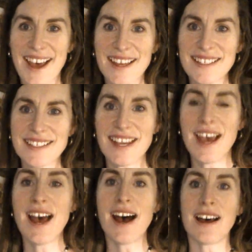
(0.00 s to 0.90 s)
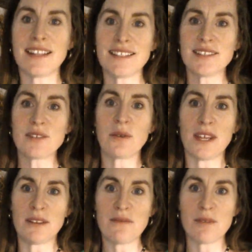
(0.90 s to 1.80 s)
guys, this is
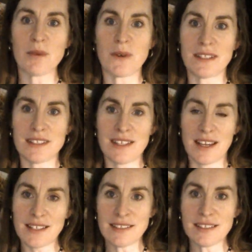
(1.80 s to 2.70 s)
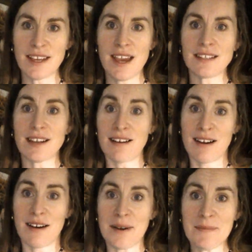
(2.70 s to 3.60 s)
Gwen from
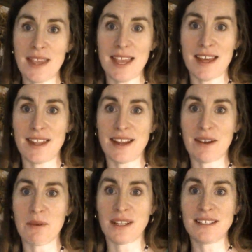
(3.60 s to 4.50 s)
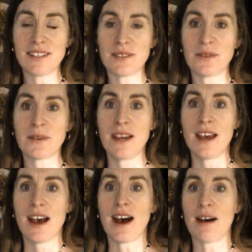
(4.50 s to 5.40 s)
glensnest.com, and I wanted to,
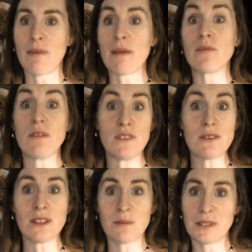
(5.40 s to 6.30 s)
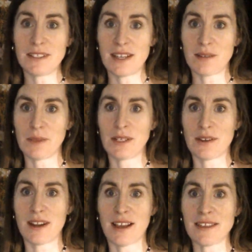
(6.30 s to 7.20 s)
I'm reviewing the Blendtec
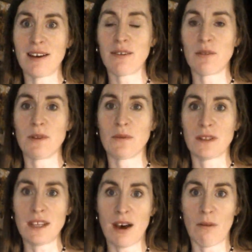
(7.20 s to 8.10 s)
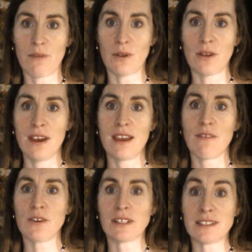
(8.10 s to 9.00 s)
blender, and I thought it would be really helpful
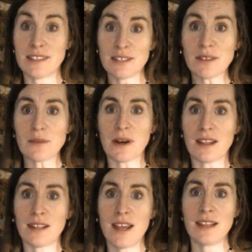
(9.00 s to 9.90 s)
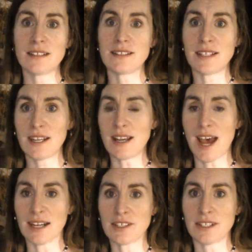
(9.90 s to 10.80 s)
if you're considering one to see it in
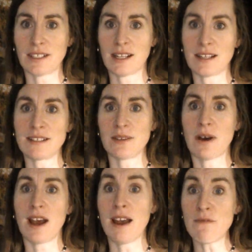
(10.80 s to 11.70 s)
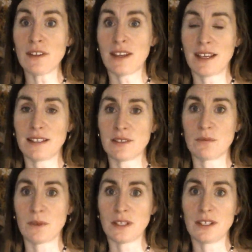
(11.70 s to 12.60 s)
action and to see why I feel like it's a
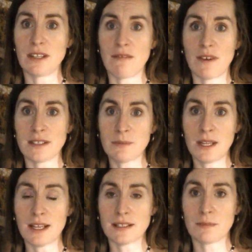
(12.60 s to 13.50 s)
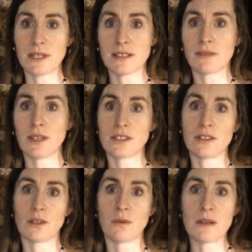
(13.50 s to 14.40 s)
really good investment as a piece of
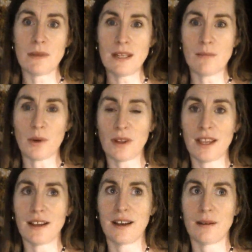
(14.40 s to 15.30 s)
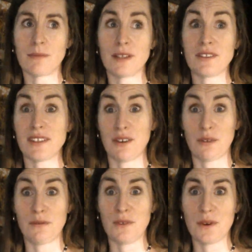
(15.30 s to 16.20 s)
kitchen equipment, more like a
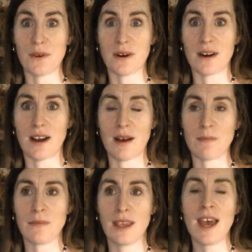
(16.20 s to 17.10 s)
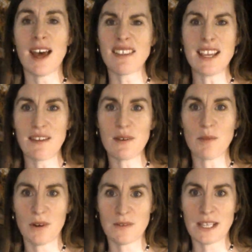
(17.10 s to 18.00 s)
stove, or I think of it
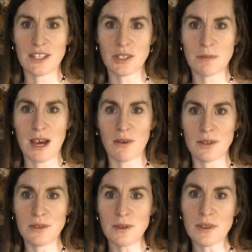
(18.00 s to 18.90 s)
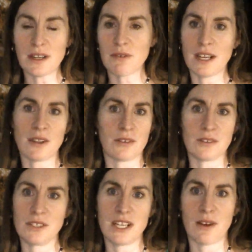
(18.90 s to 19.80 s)
more of a kitchen power tool than a regular,
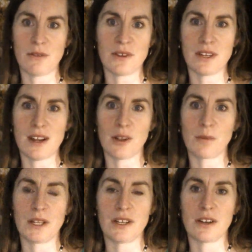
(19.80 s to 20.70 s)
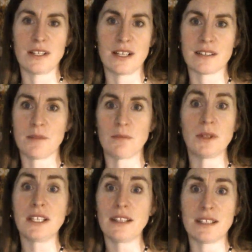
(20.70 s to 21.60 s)
$30 blender. It does a
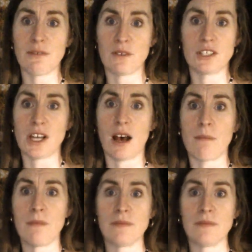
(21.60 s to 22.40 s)
completely different job.